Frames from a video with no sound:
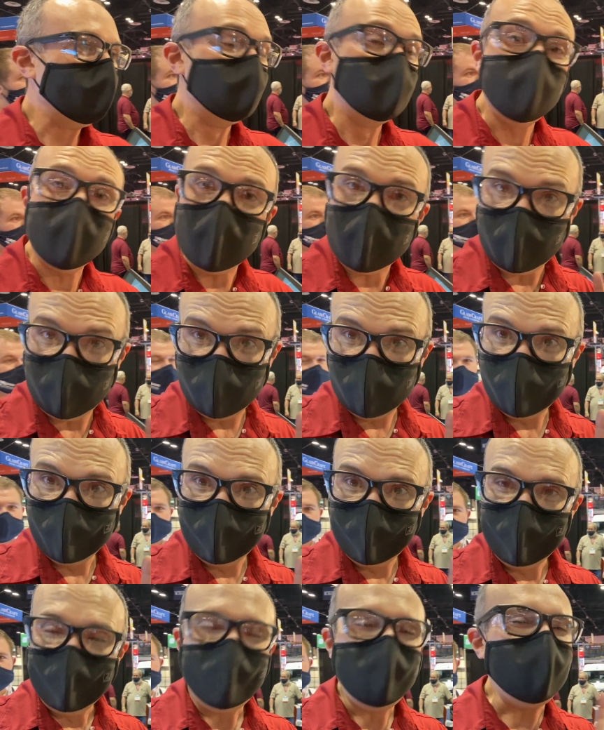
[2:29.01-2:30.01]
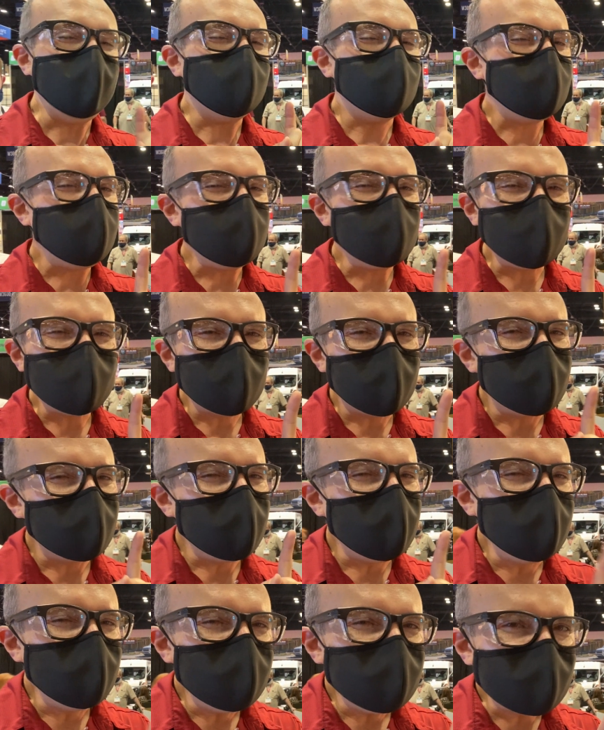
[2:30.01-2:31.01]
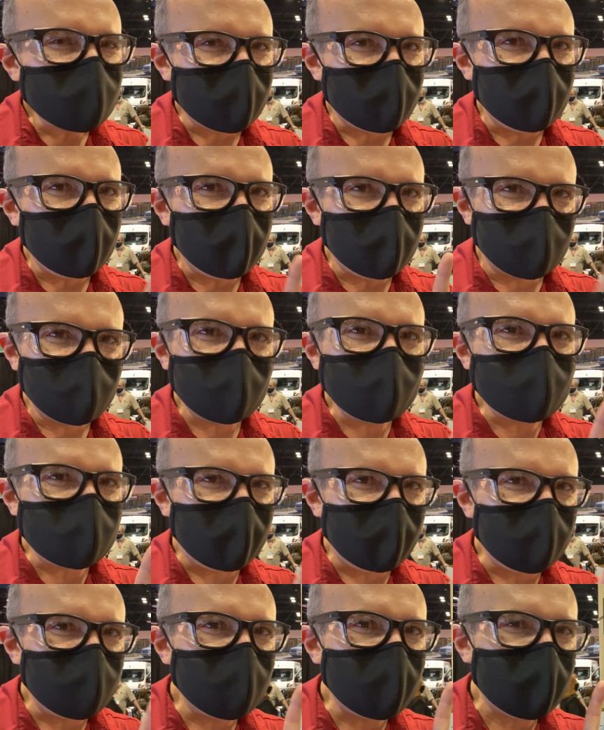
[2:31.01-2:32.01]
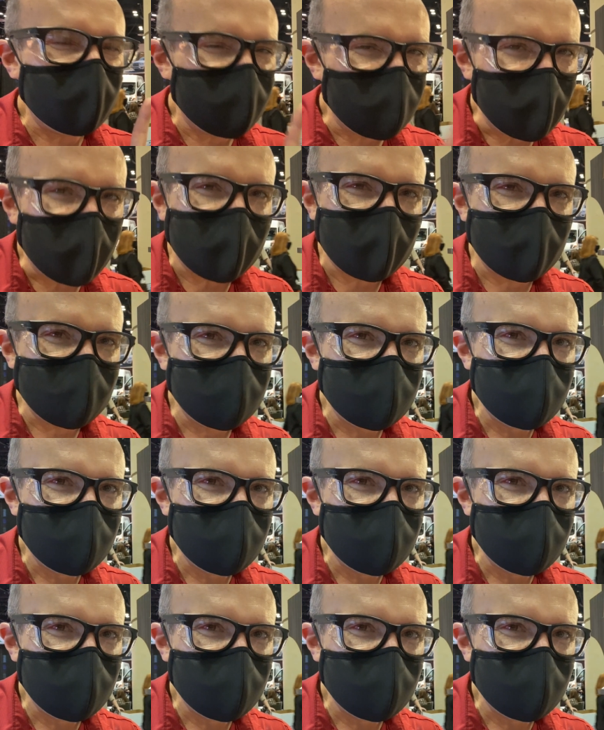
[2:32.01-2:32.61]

But if people don't use it every time they cook,